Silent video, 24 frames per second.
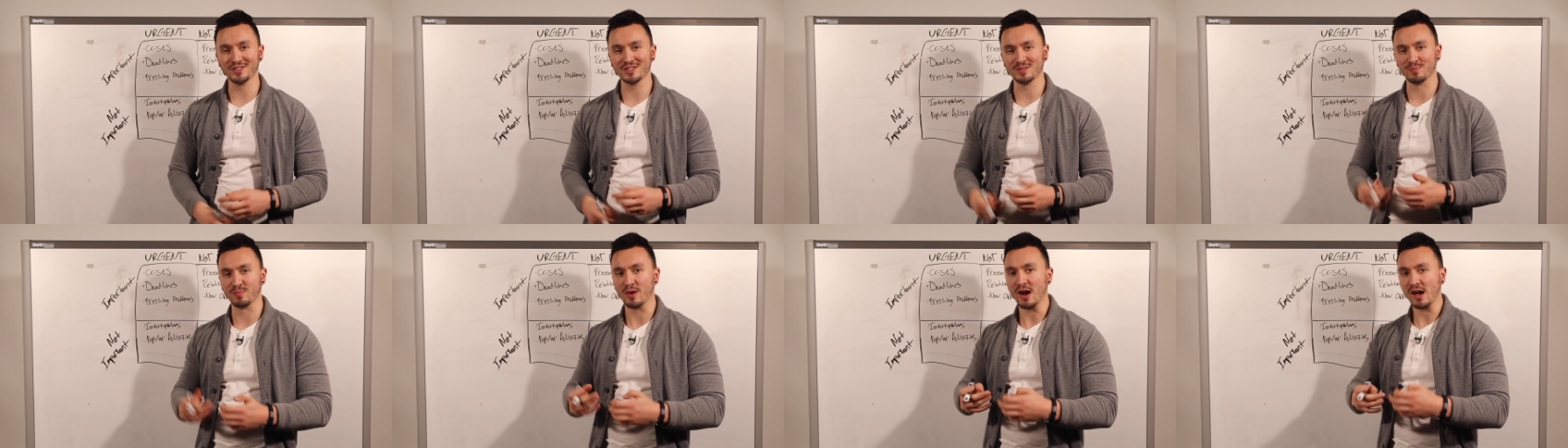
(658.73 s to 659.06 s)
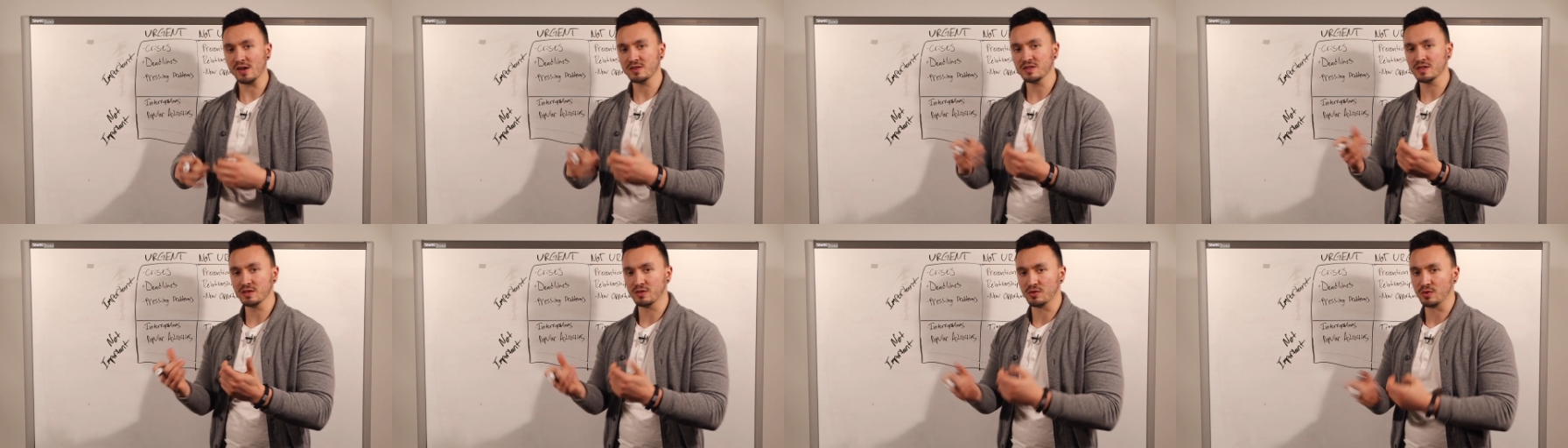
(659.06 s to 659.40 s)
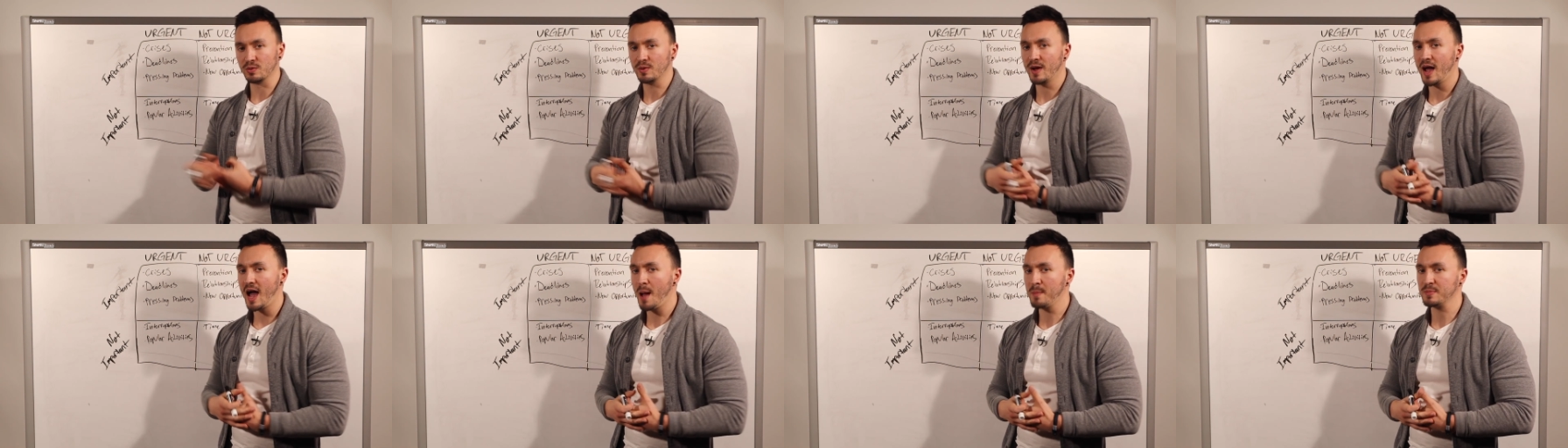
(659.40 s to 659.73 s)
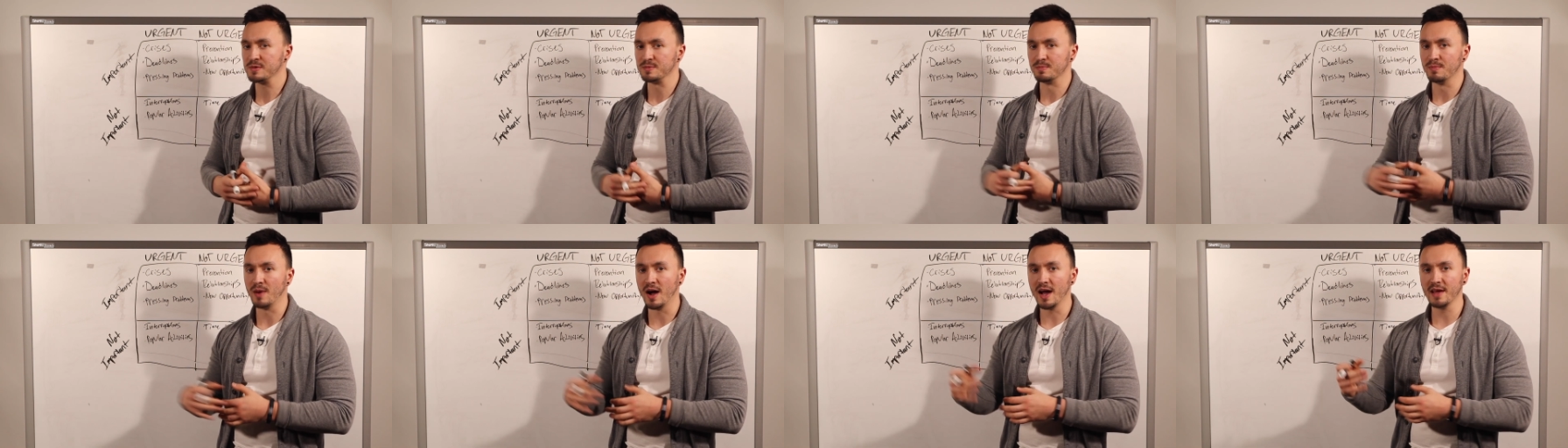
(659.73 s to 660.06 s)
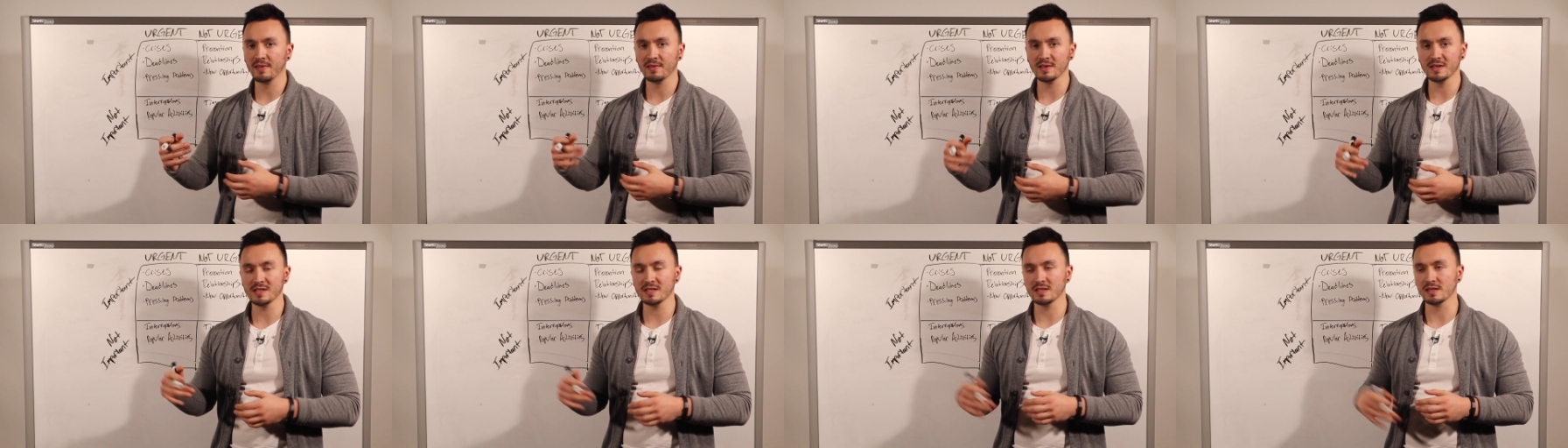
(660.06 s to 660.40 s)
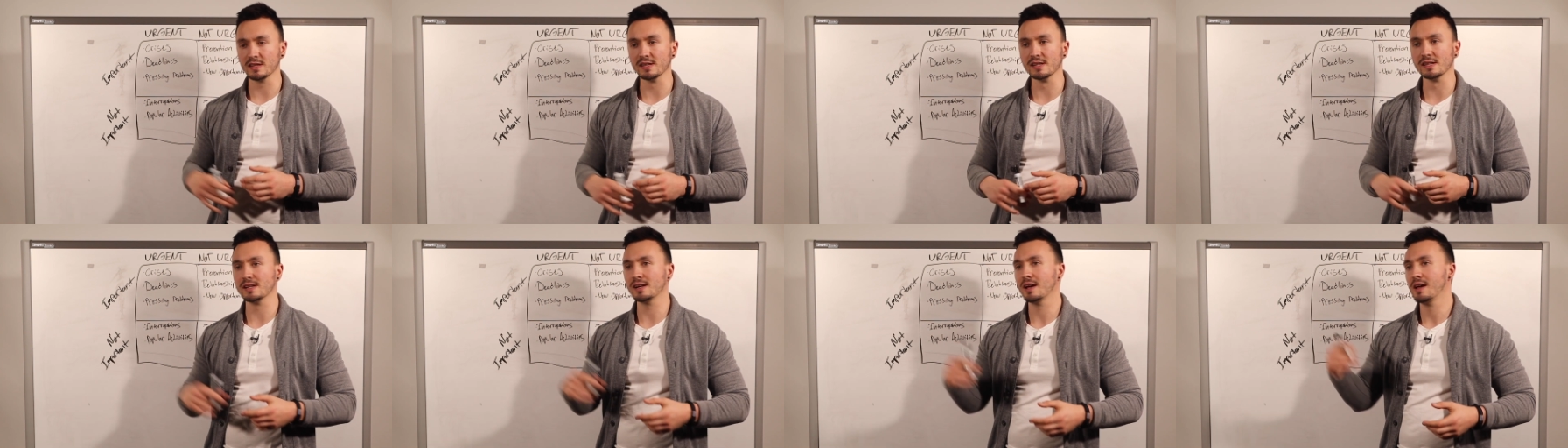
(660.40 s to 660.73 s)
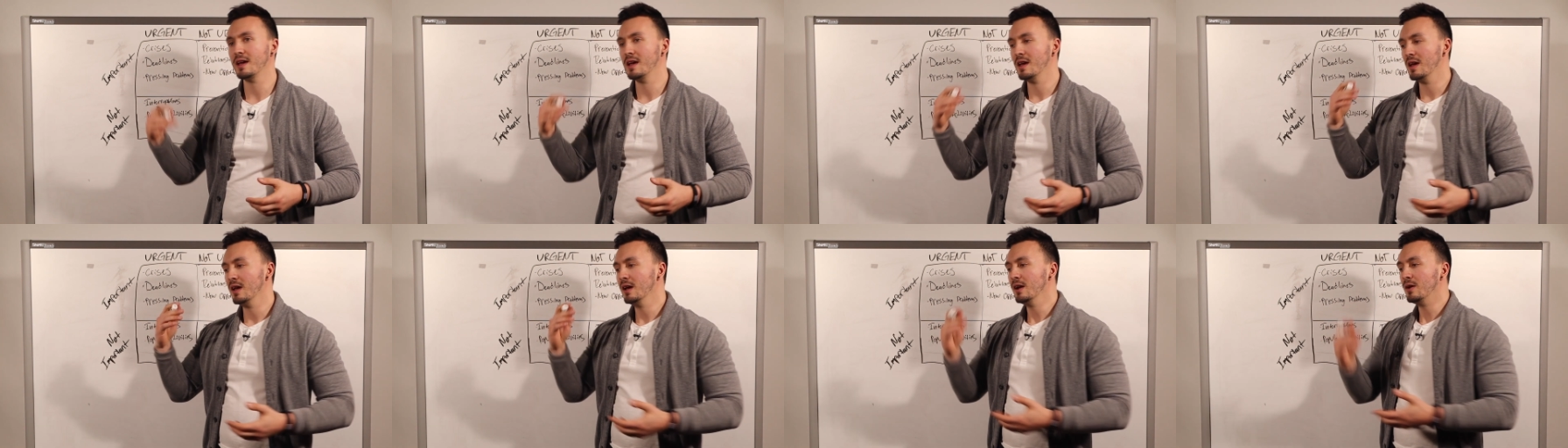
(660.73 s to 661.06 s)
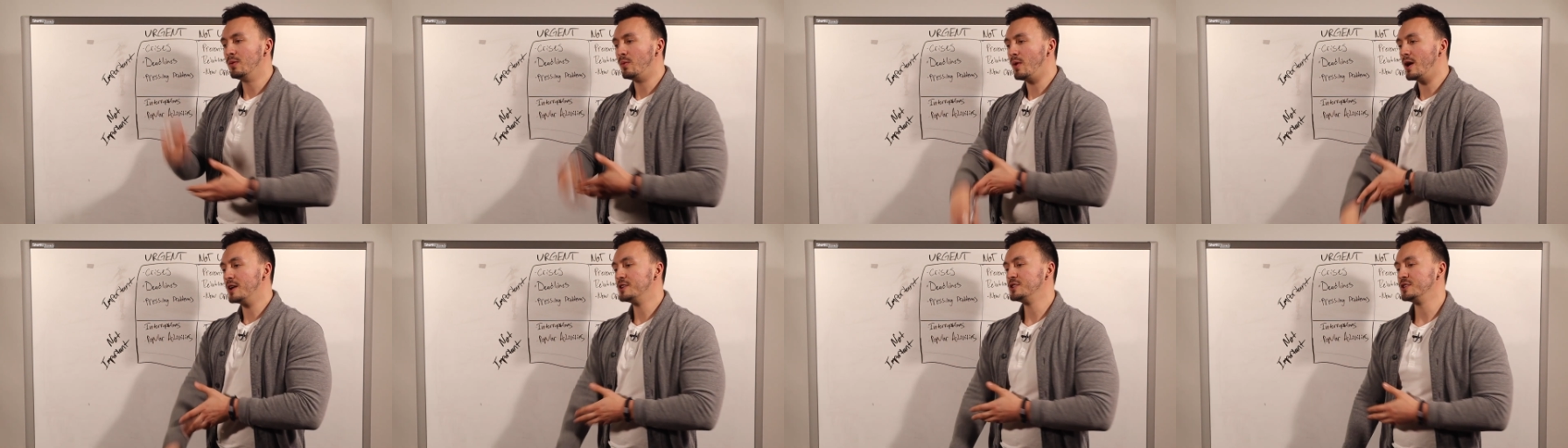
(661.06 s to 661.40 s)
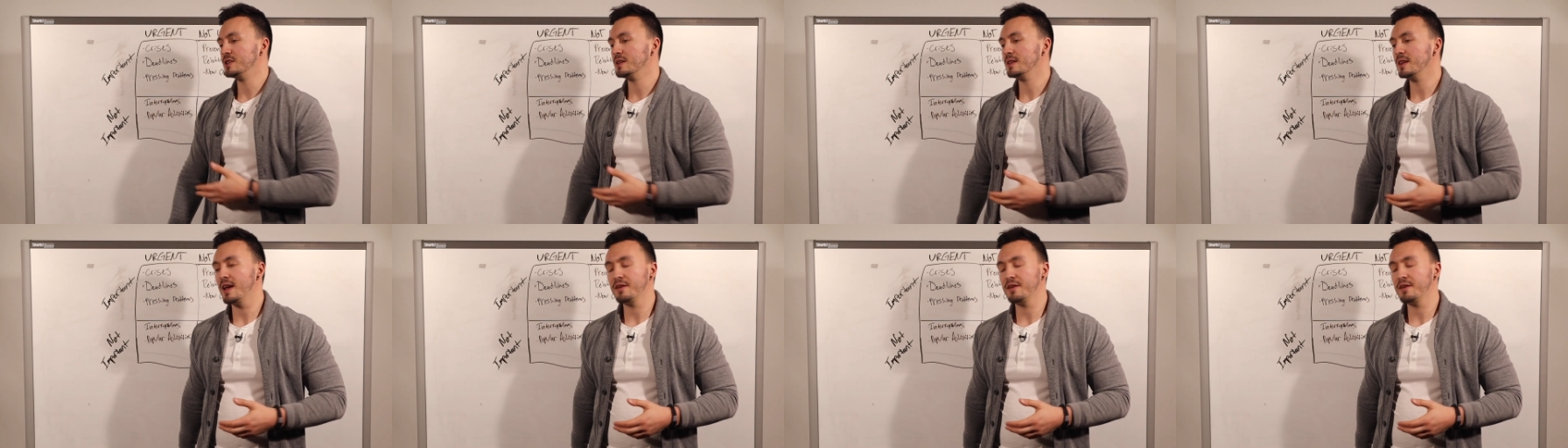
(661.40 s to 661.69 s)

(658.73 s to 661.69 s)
just browsing through apps mindlessly, watching